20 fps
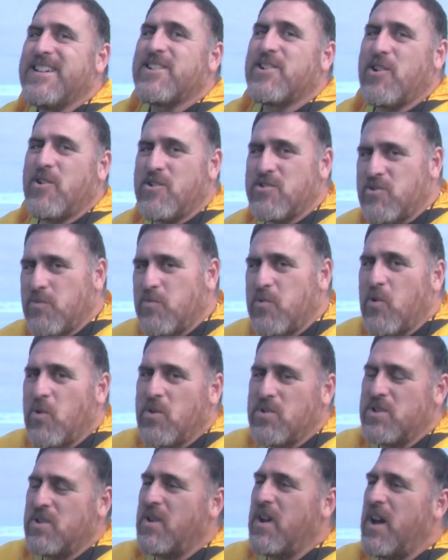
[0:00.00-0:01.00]
currents are
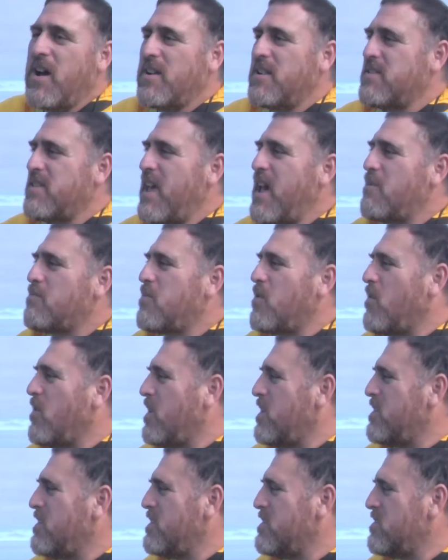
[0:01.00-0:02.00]
pulling you out at that
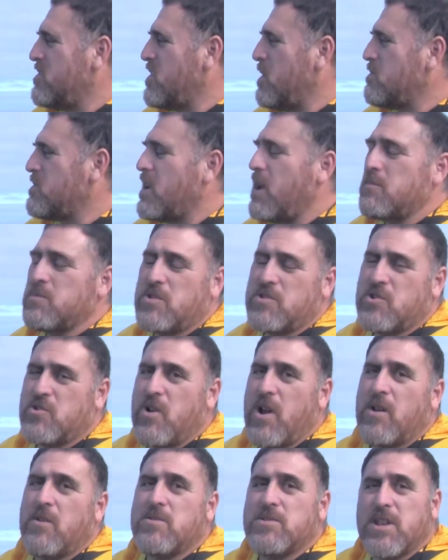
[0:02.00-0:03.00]
point, and sometimes a
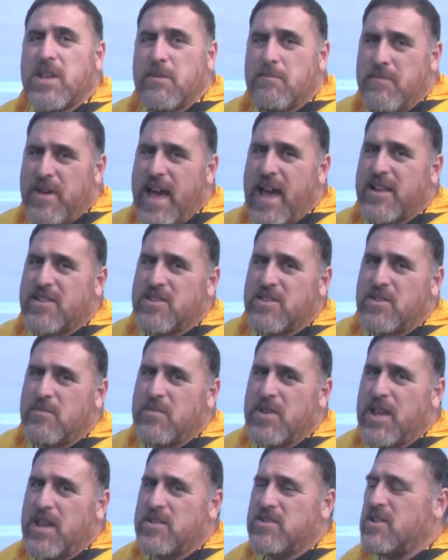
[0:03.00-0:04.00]
struggle to get back to the
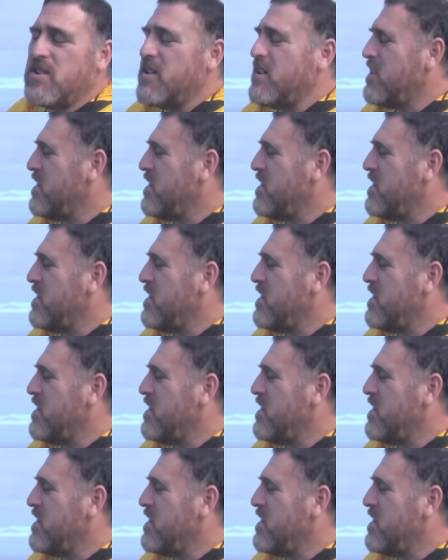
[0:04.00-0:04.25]
beach.